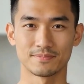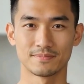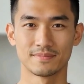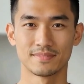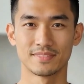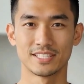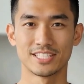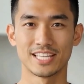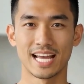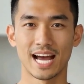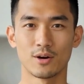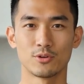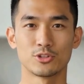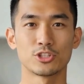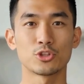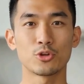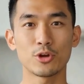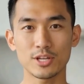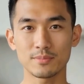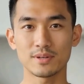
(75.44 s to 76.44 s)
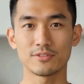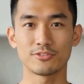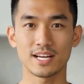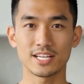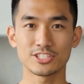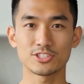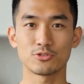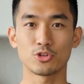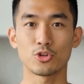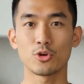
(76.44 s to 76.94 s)
The downstream
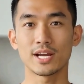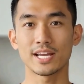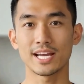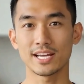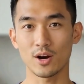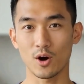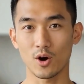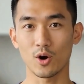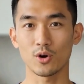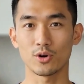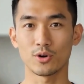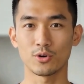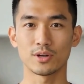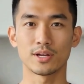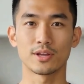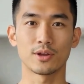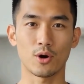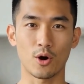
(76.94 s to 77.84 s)
effect of training harder and